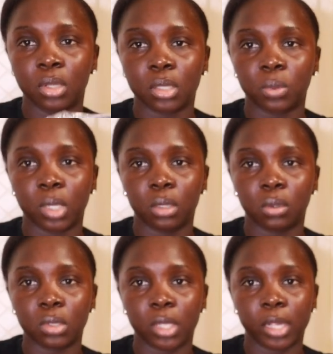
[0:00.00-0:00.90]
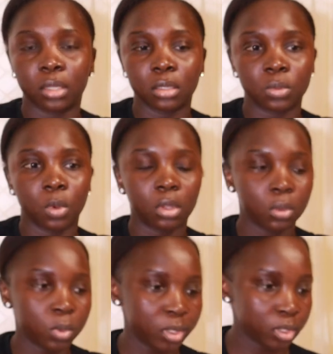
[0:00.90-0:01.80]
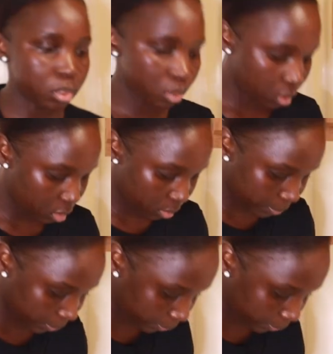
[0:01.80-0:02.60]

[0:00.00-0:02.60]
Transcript: that's what it looks like the smaller ones um,